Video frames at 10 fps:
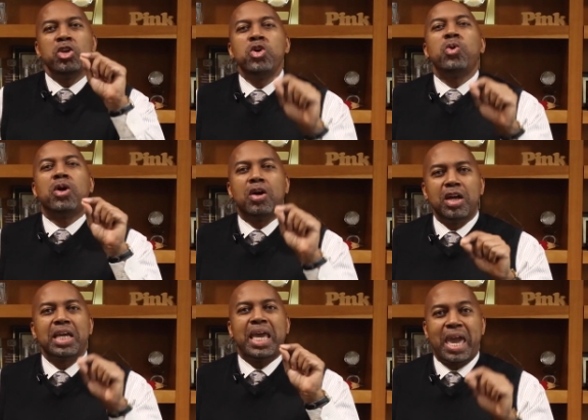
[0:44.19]
You are
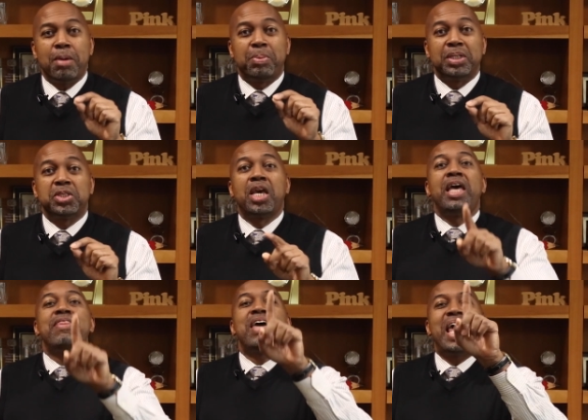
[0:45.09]
on a campus
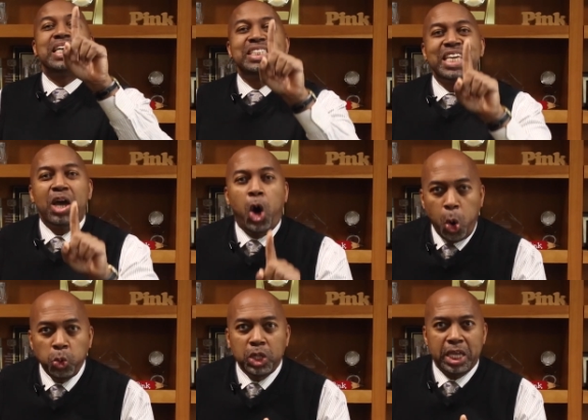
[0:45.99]
that has the
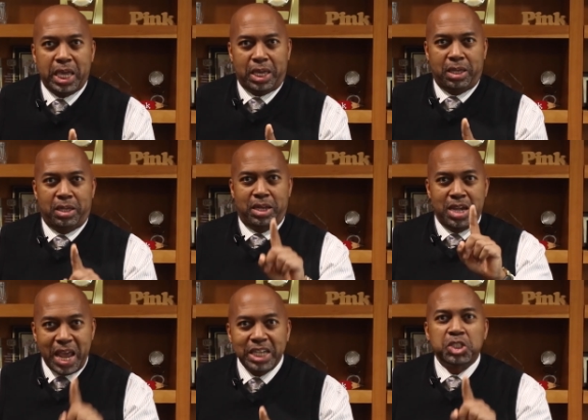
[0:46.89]
only
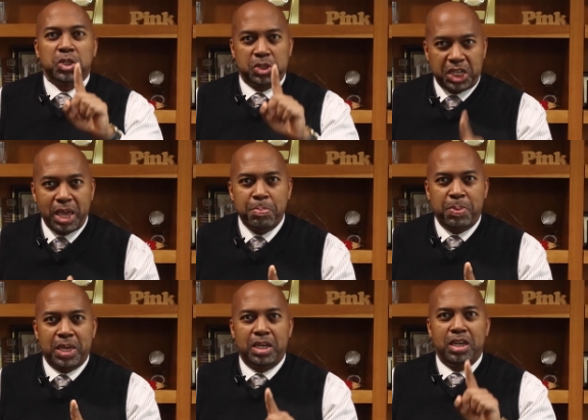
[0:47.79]
national
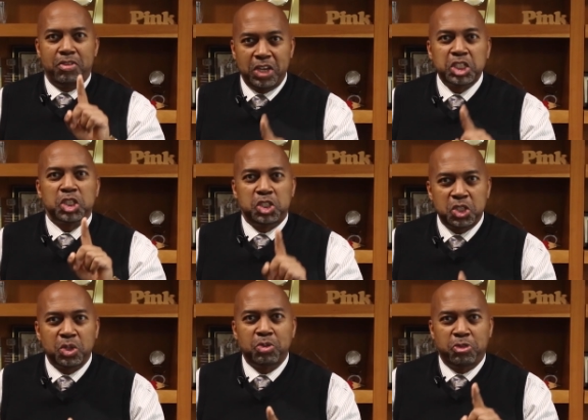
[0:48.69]
champion Division
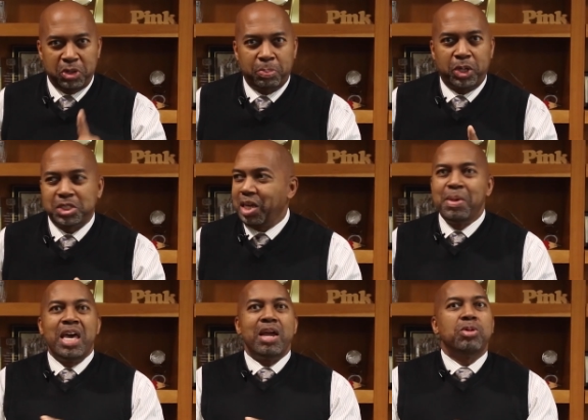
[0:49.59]
II football team.
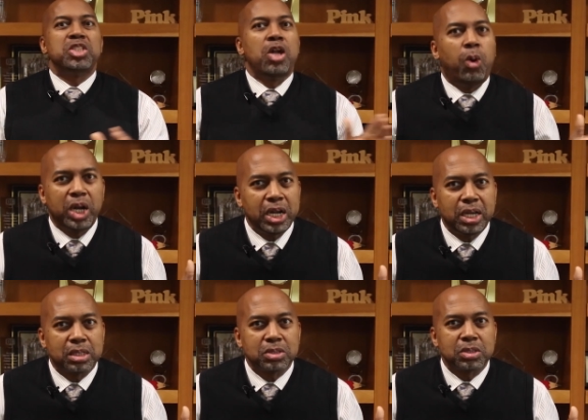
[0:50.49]
There was no one
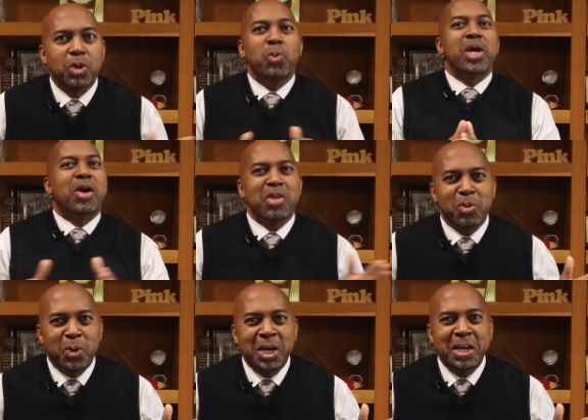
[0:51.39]
else. We are the
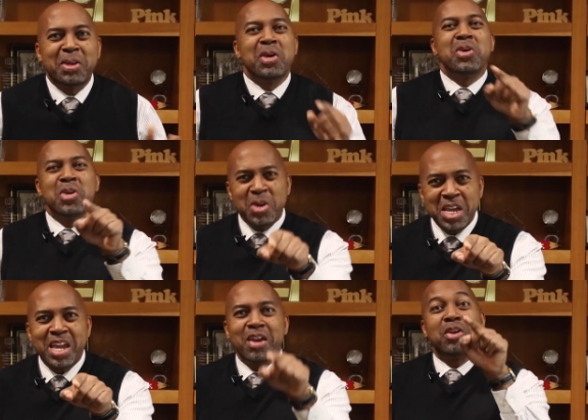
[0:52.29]
one. You're
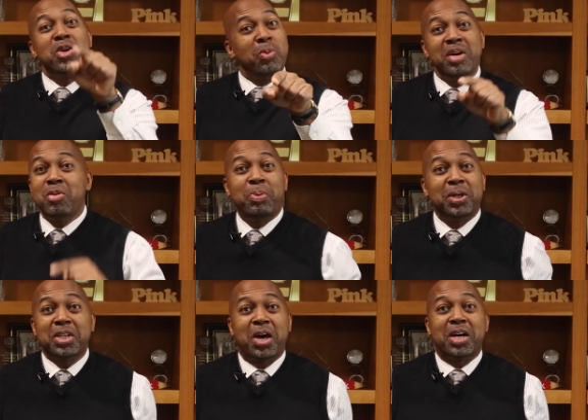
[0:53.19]
here. You're one of the
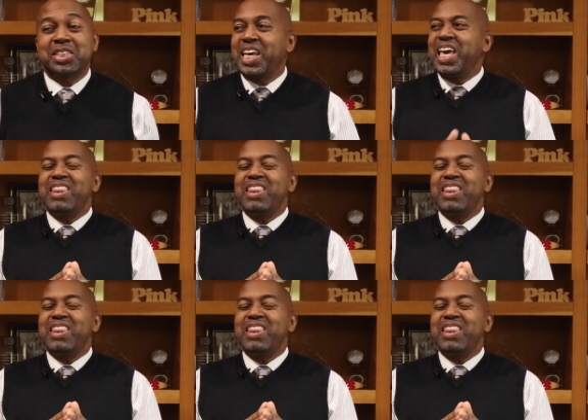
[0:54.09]
Bulldogs.